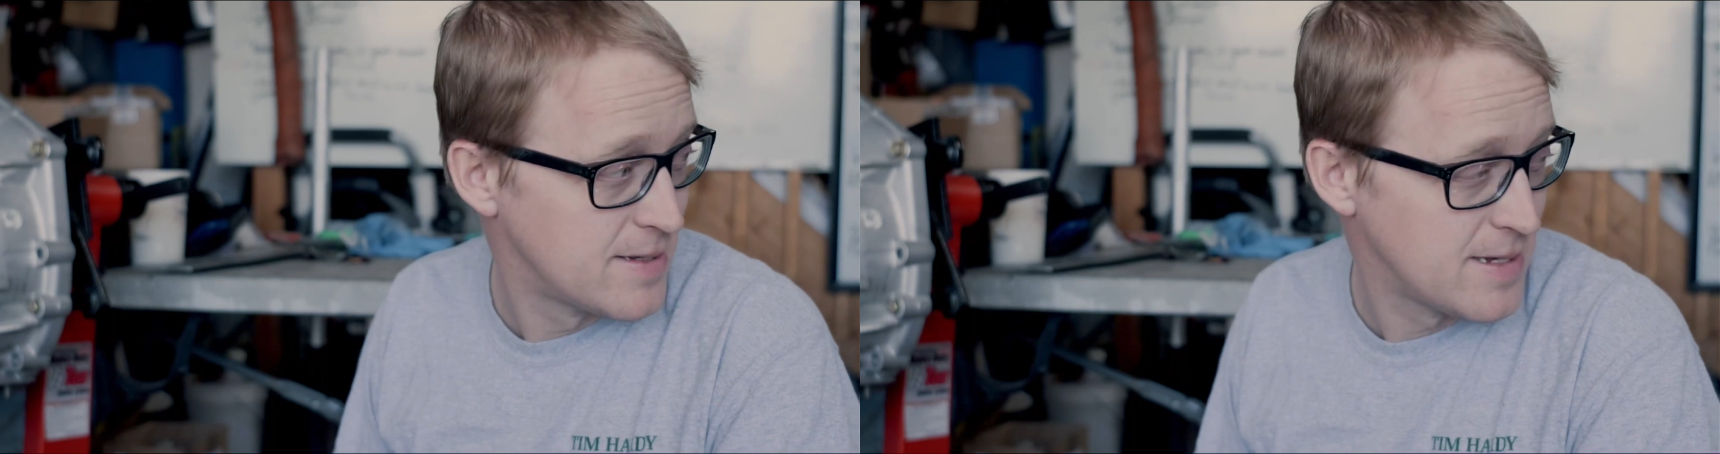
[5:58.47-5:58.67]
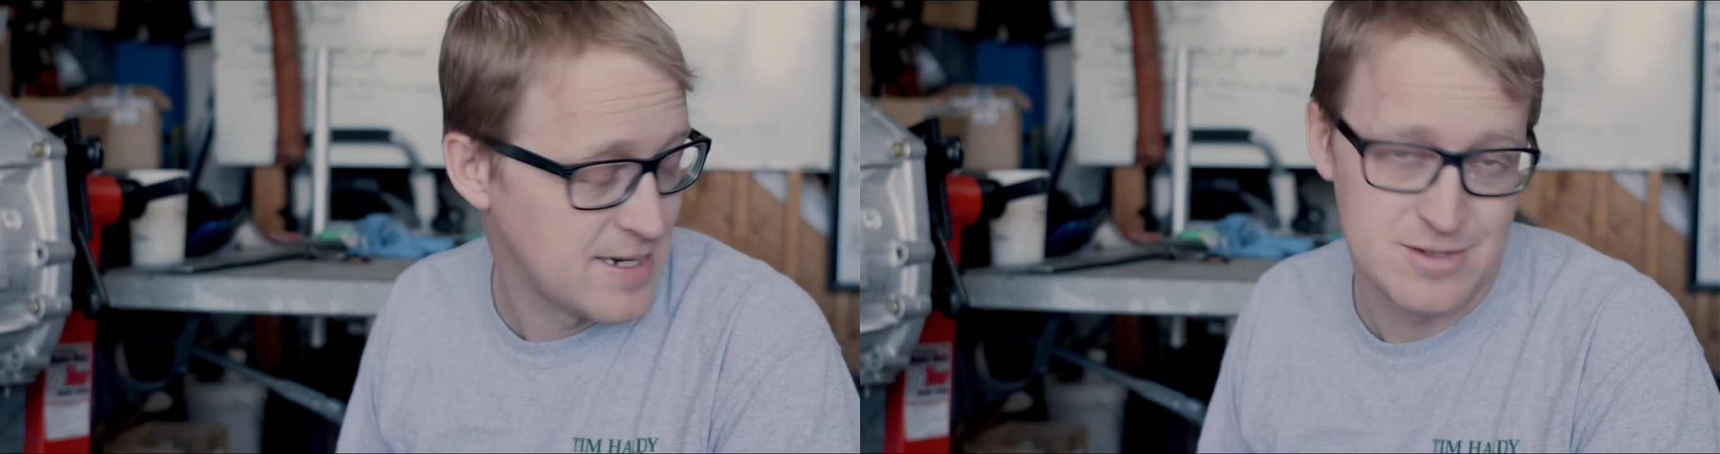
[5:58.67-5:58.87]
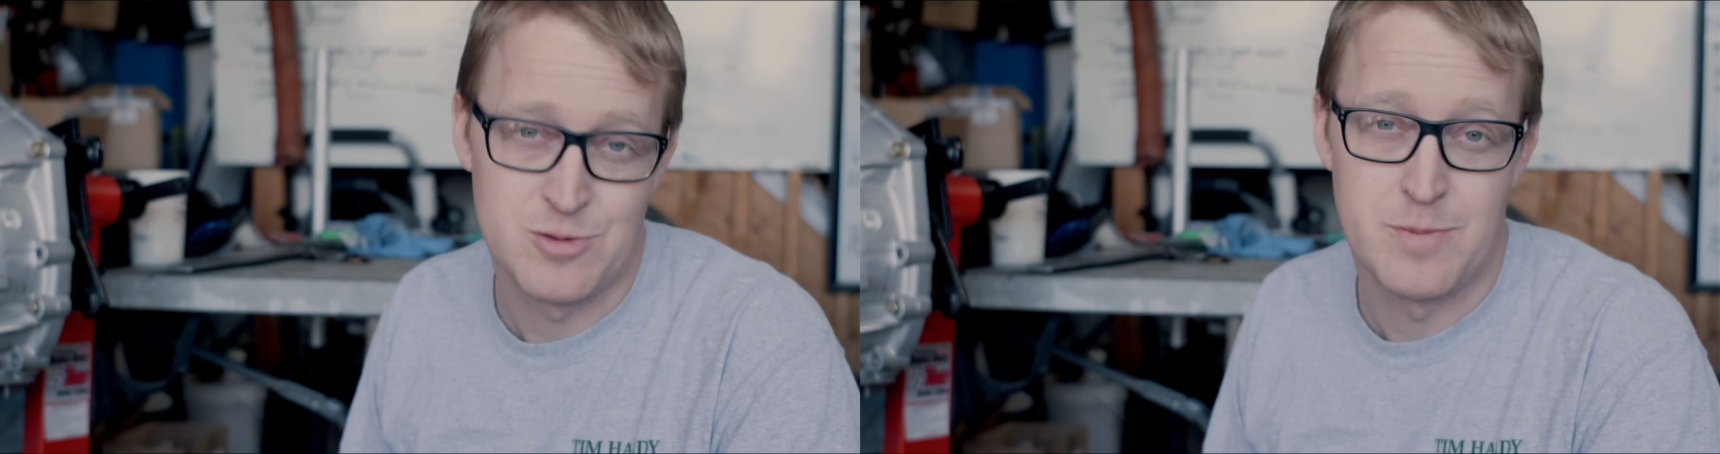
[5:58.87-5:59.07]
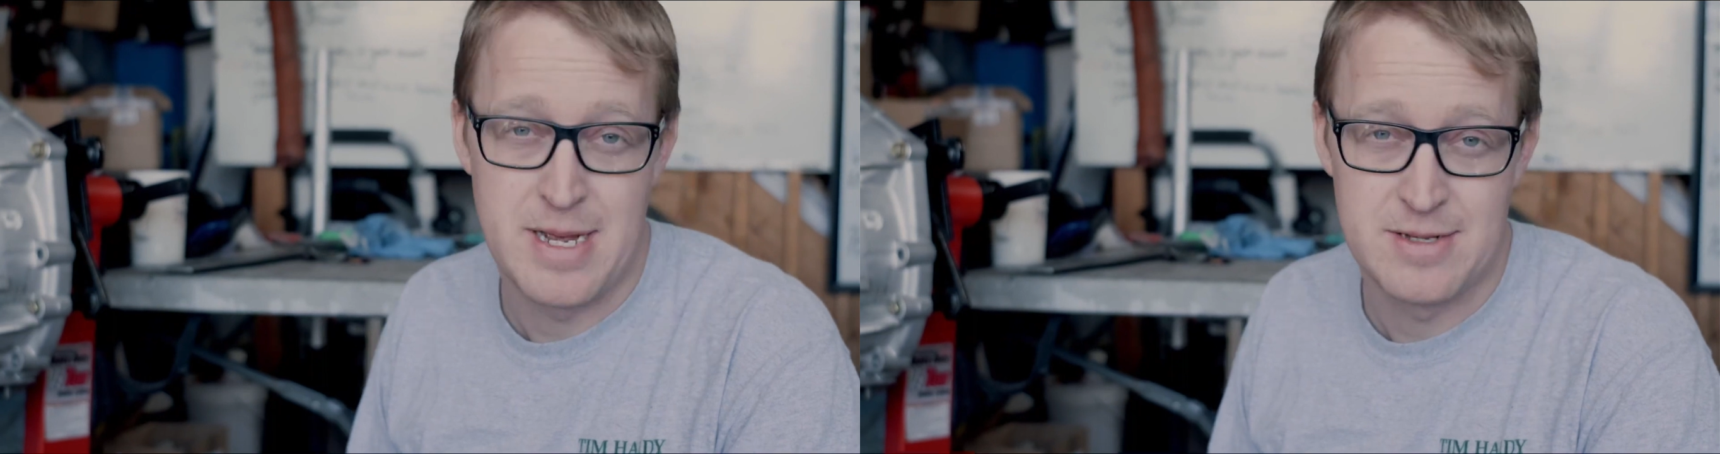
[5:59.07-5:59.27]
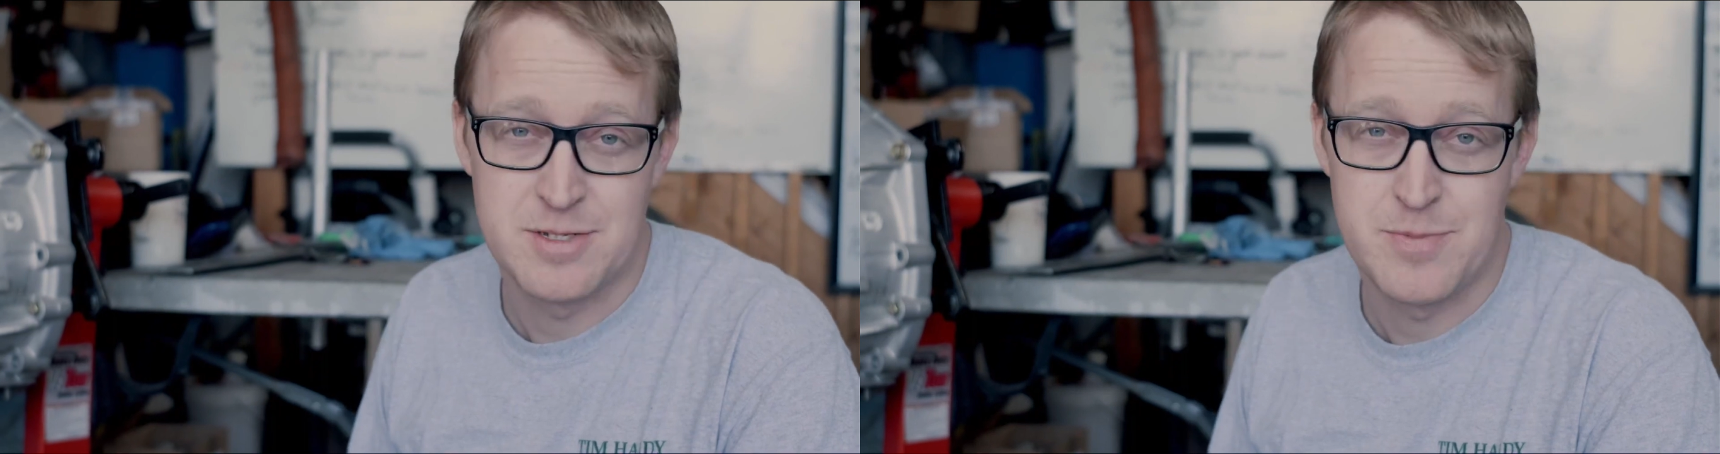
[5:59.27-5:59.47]
actual
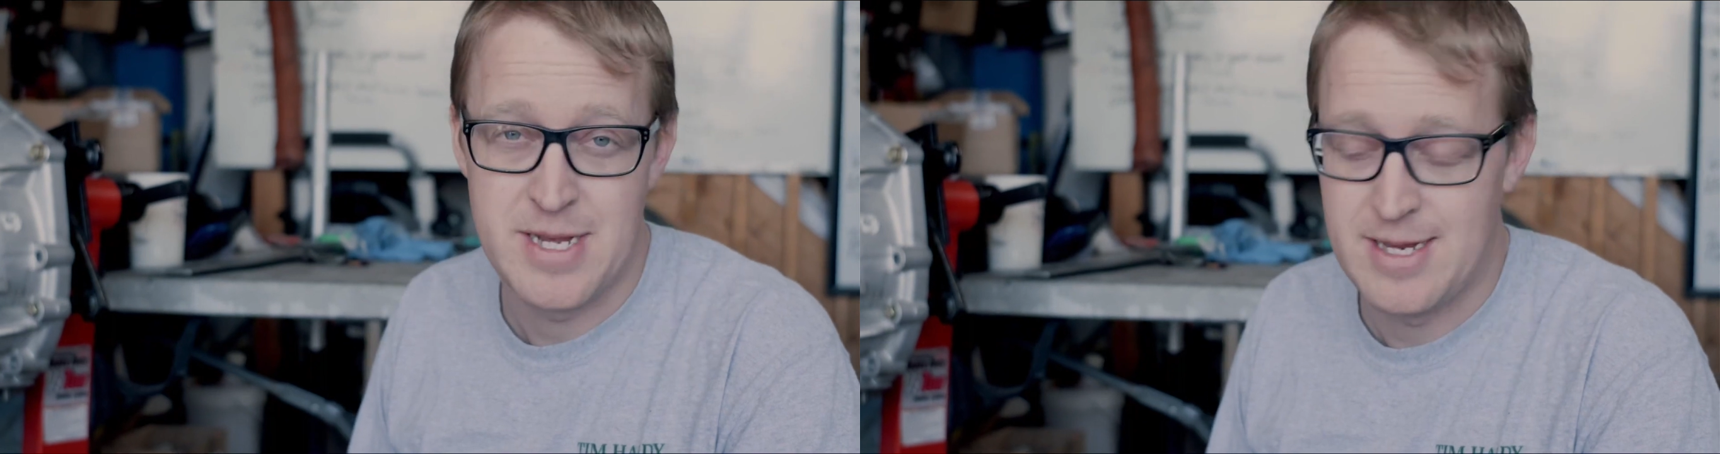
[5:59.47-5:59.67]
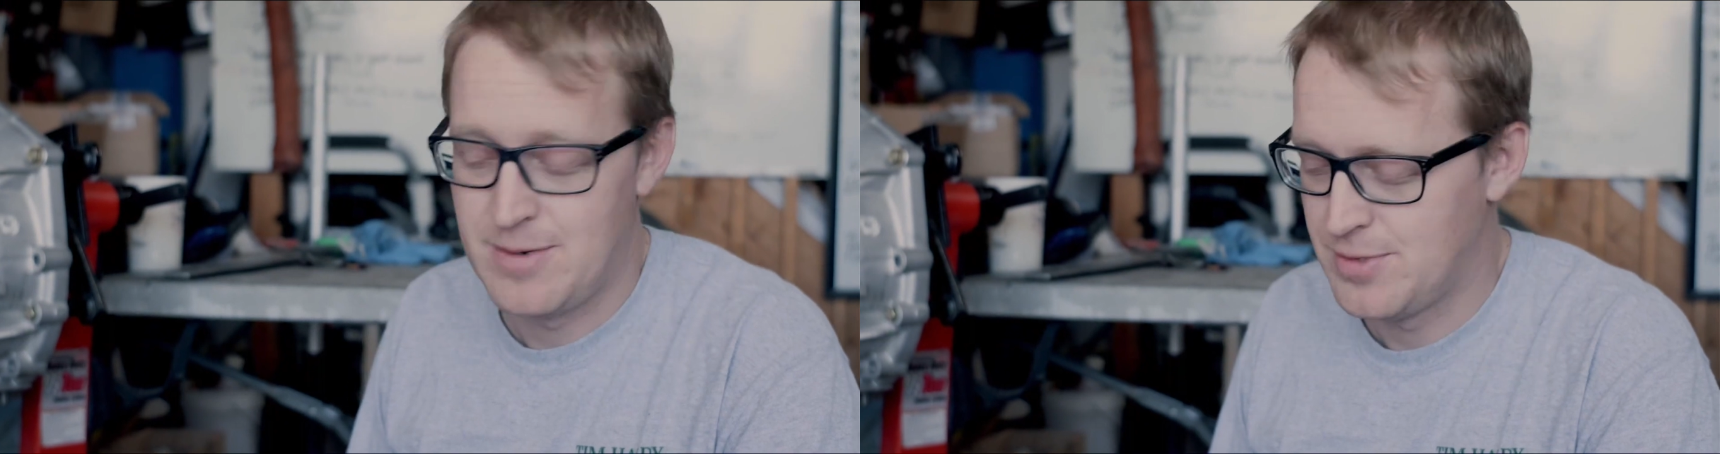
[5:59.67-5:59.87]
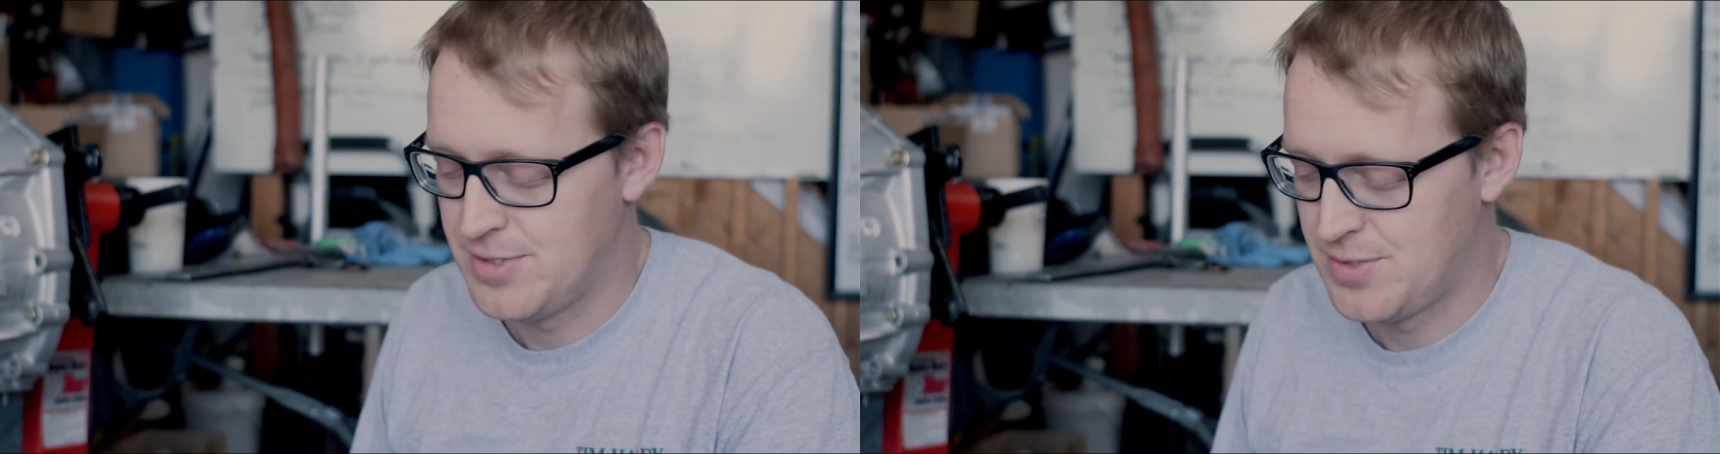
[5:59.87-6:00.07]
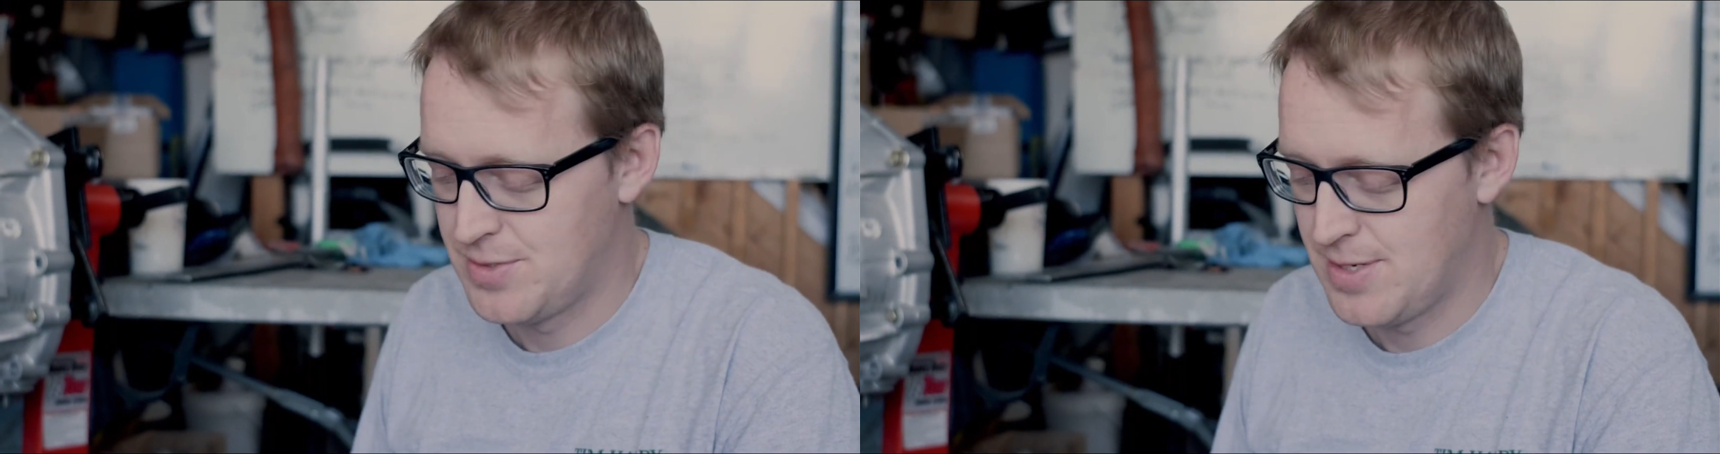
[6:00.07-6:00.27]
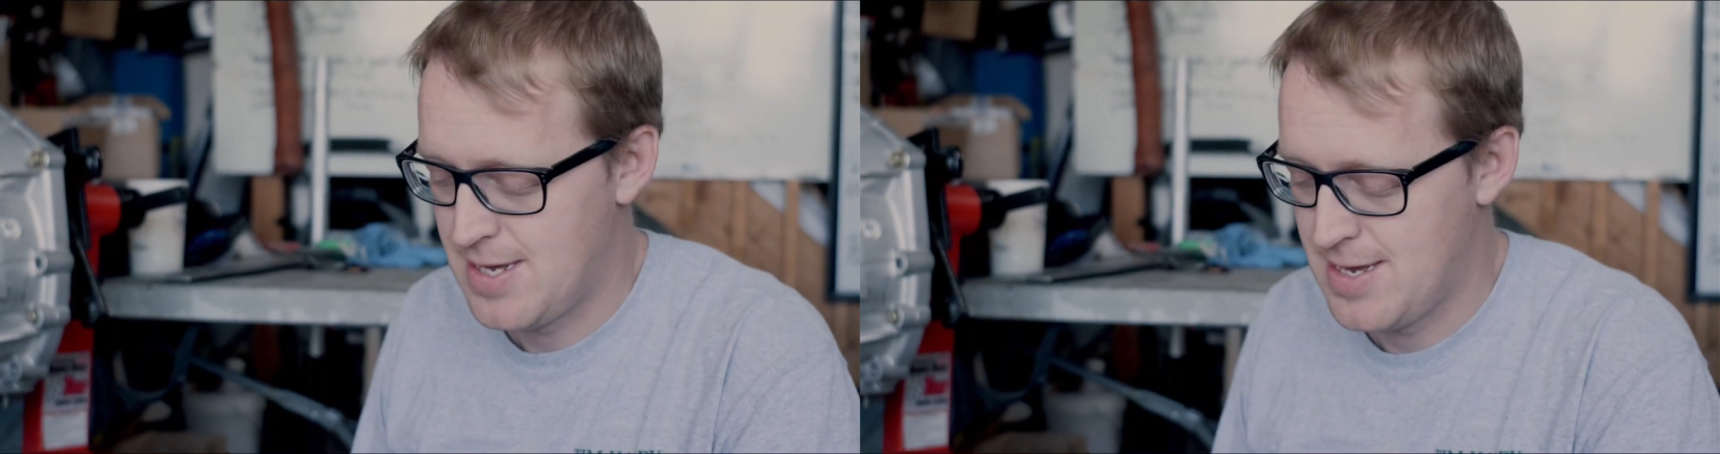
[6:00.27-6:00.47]
mounts made was